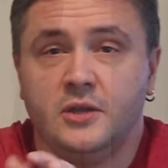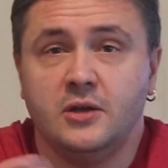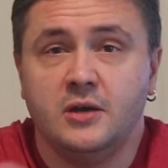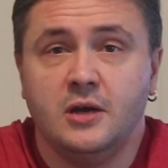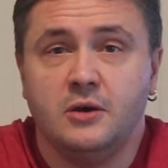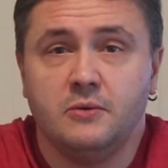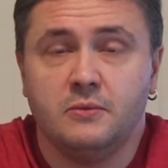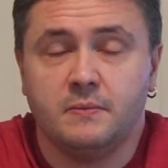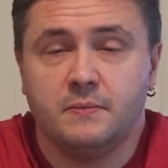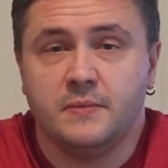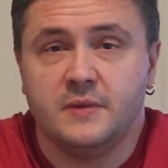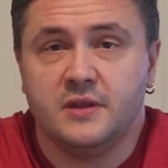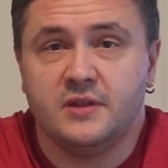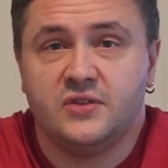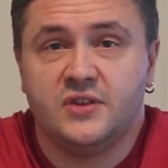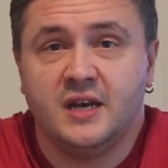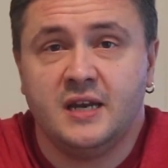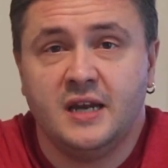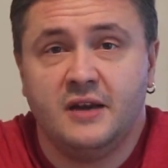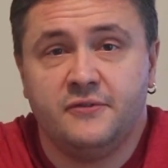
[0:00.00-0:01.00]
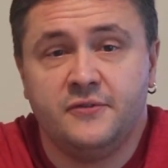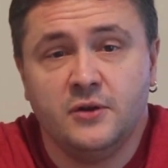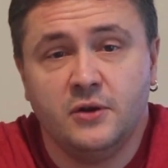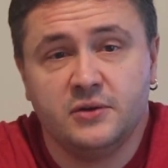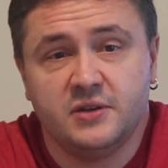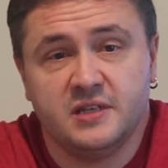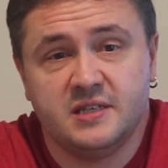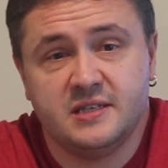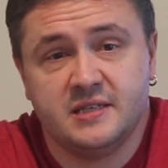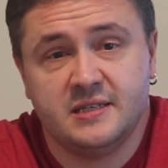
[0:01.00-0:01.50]
you know, then I've
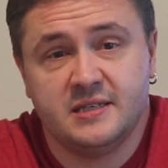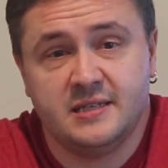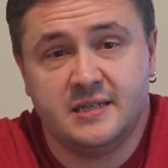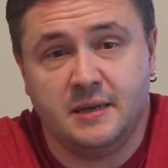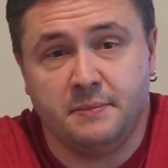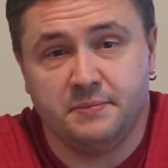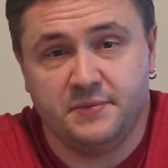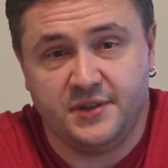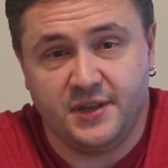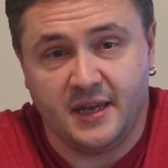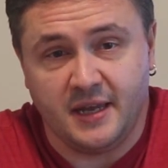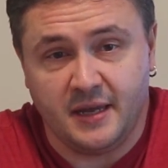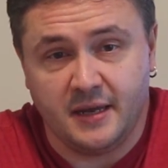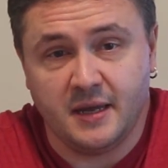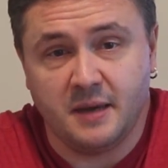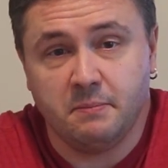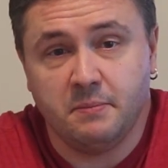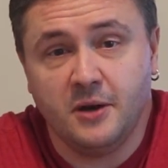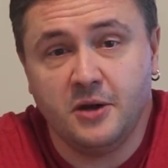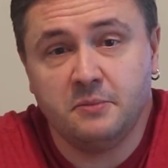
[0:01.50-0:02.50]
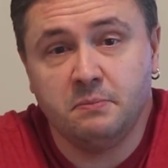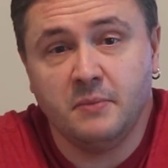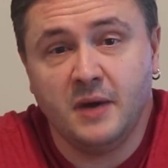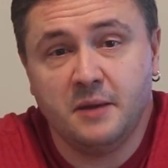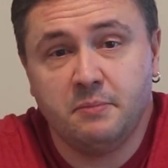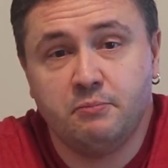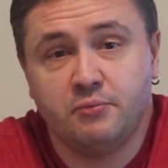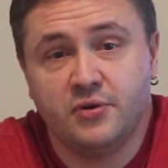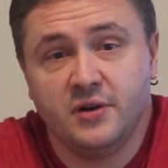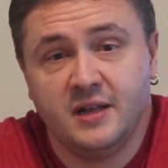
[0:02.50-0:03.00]
noticed something about
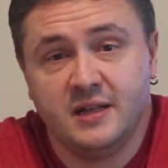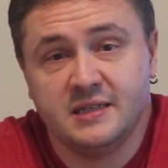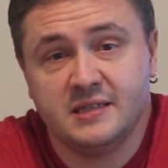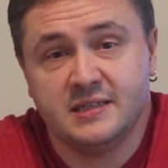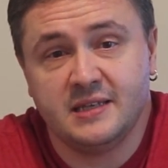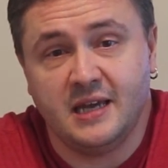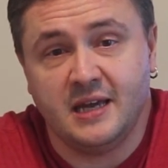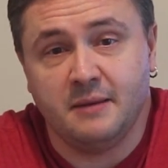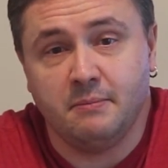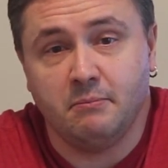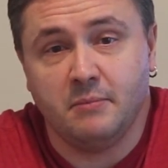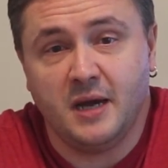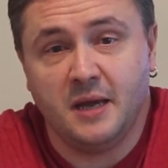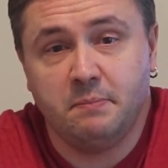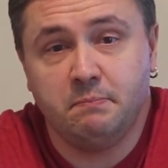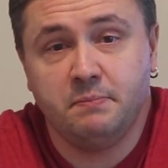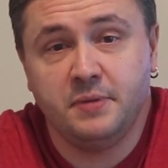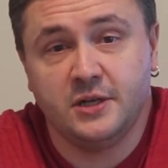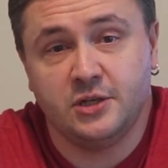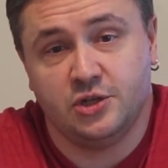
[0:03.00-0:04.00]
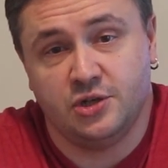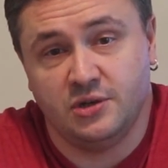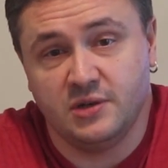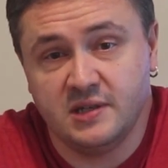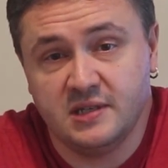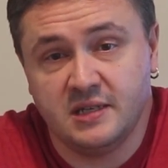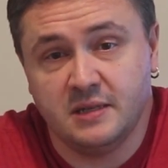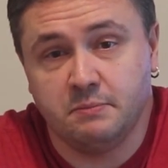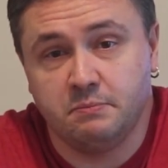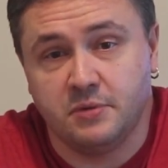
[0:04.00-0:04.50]
my prints and my
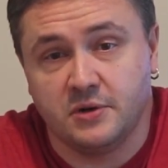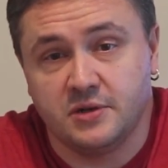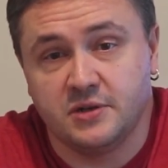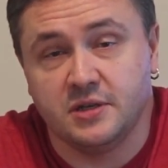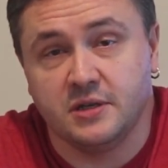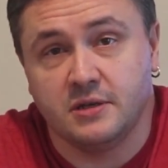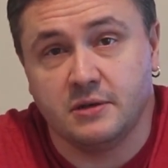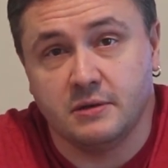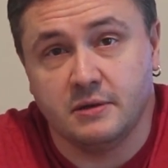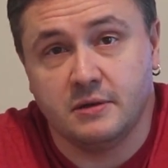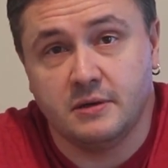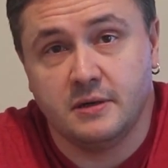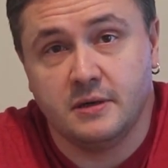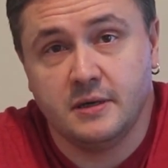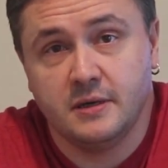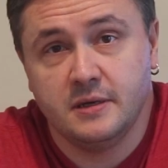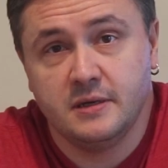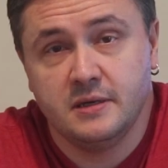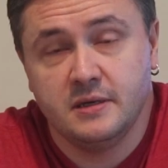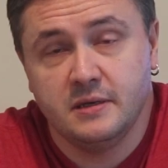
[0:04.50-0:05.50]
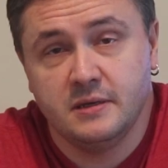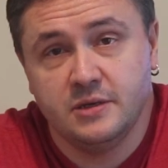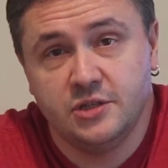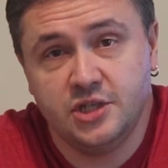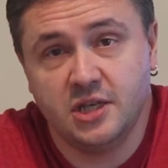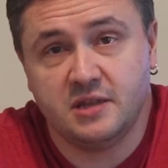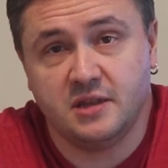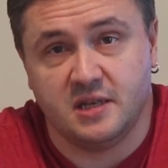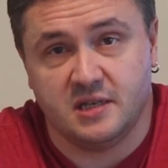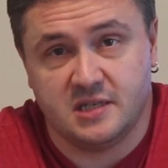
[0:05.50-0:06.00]
pictures in particular.
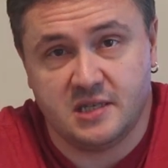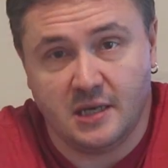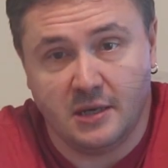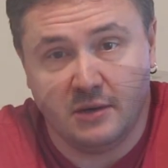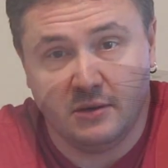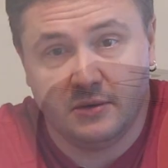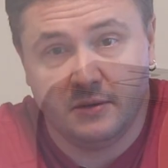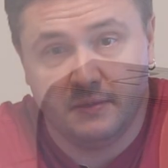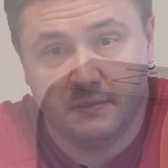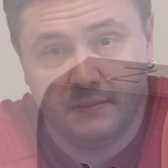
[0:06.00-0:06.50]
Check this out.